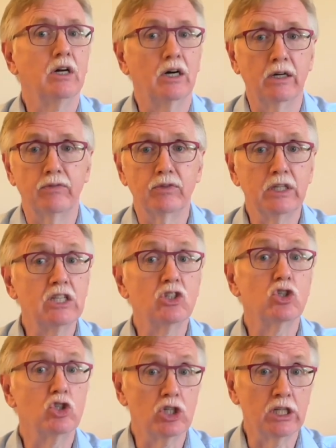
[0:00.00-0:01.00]
of
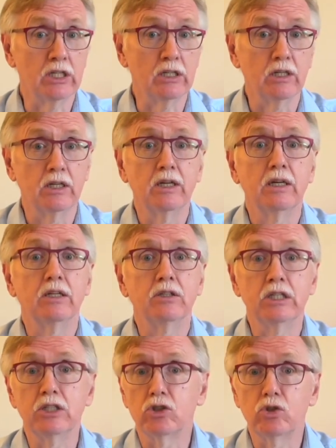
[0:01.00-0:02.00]
each gene.
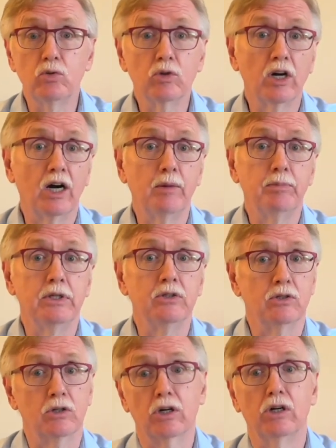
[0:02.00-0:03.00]
These 2
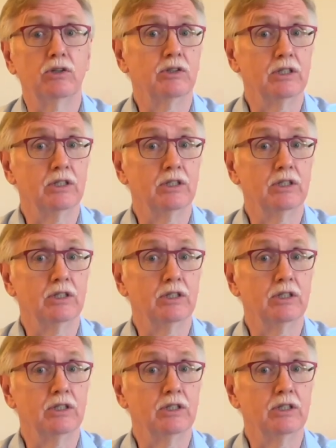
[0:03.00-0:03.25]
copies are called